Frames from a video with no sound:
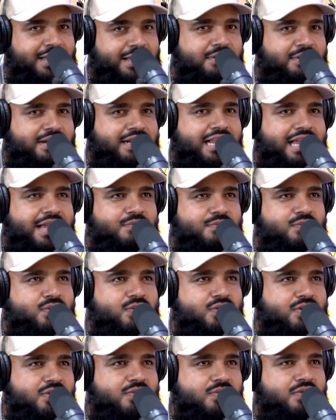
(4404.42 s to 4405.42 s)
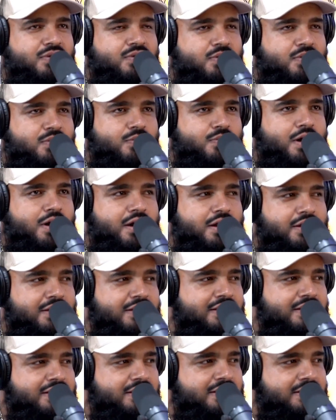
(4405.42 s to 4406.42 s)
going to have water
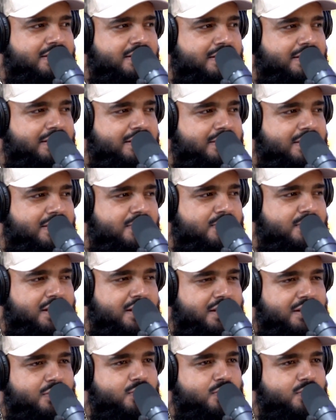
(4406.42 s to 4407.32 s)
wars. Water